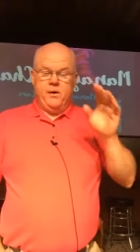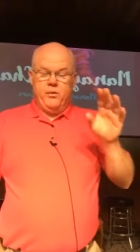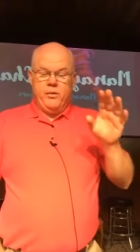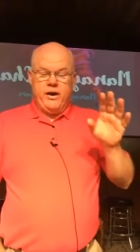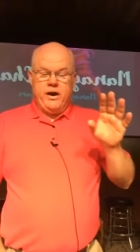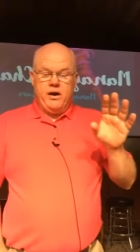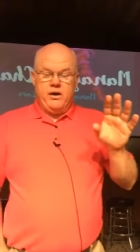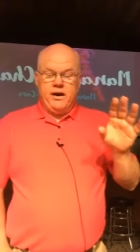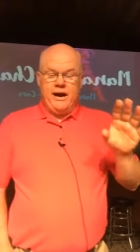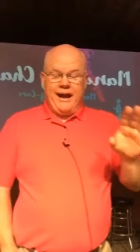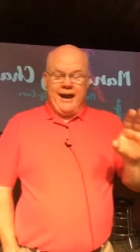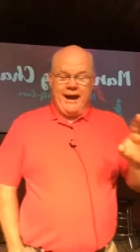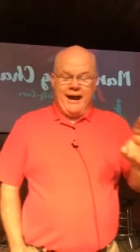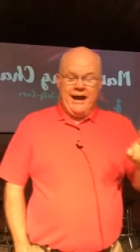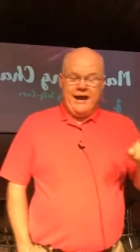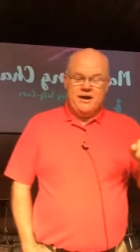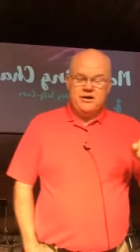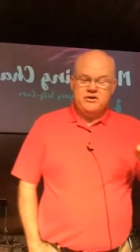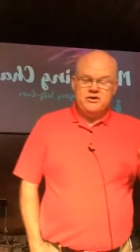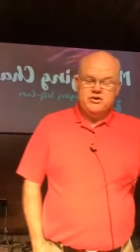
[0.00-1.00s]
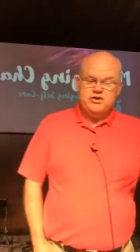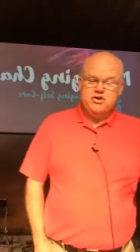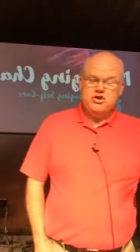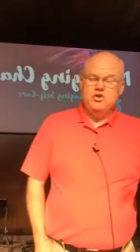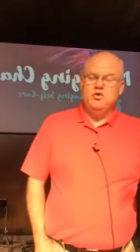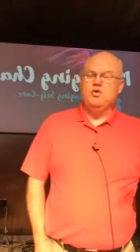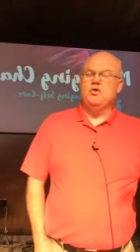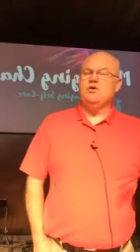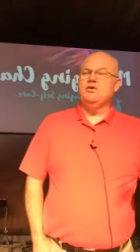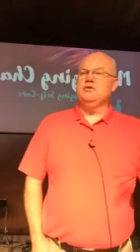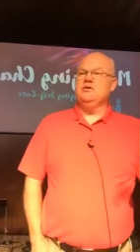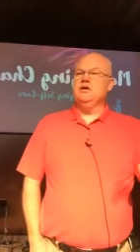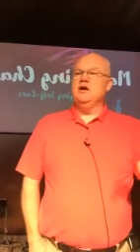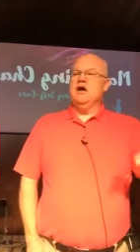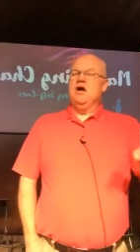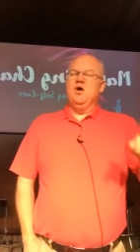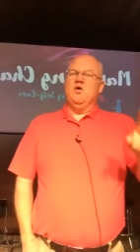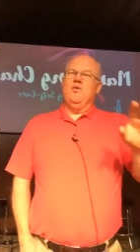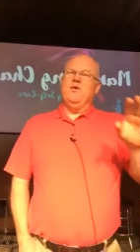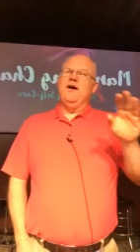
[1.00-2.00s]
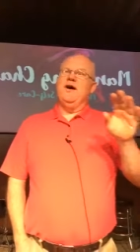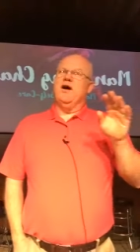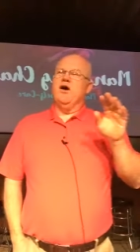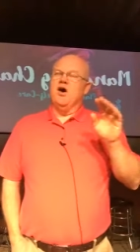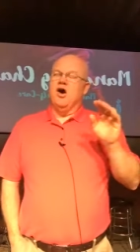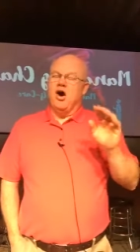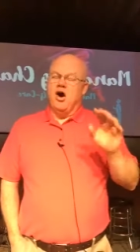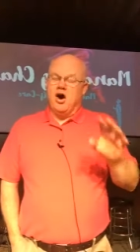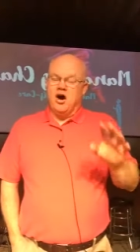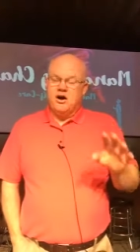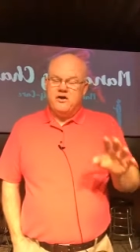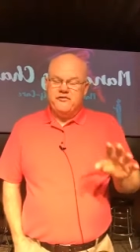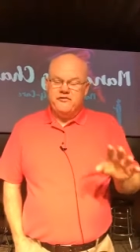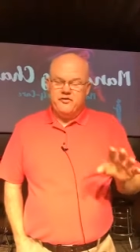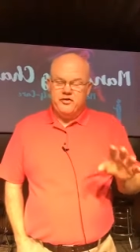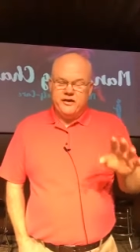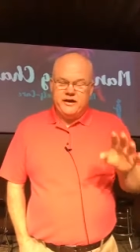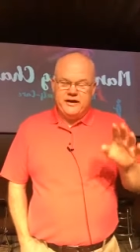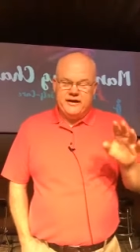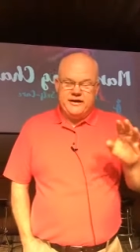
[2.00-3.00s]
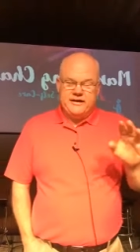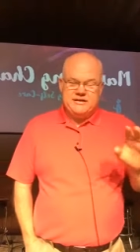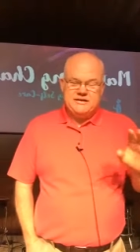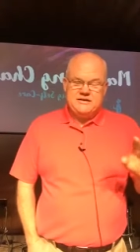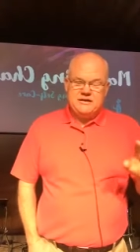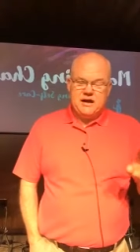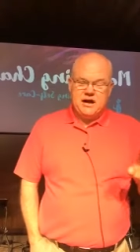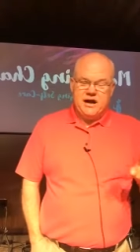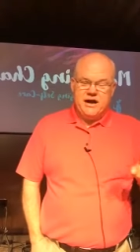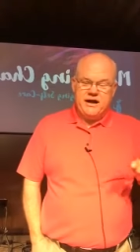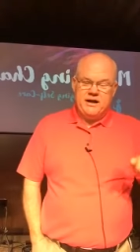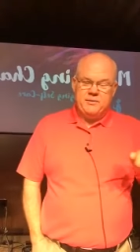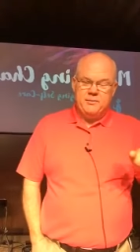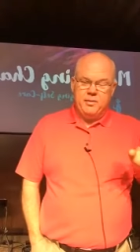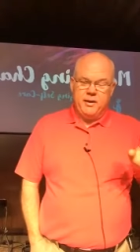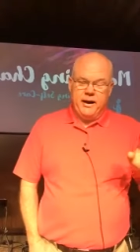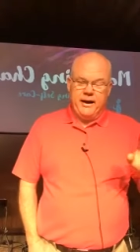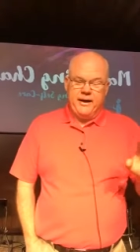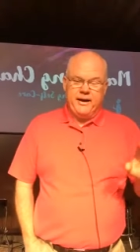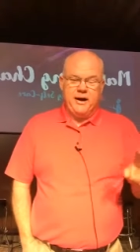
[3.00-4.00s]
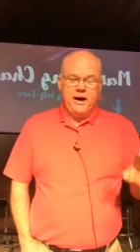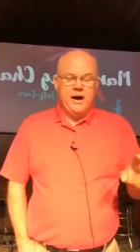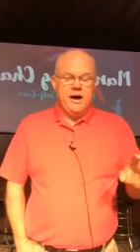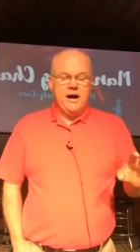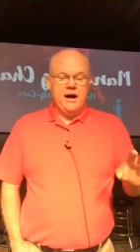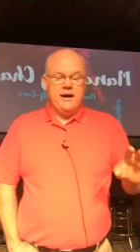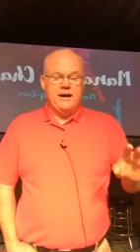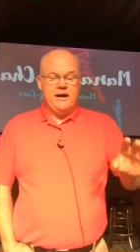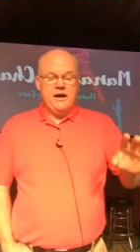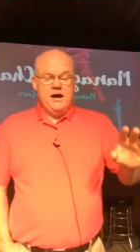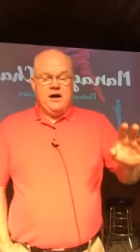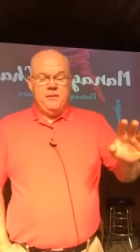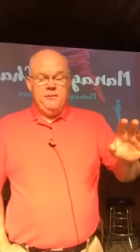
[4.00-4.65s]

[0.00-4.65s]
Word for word: We are hand tooled, we are artfully designed by God,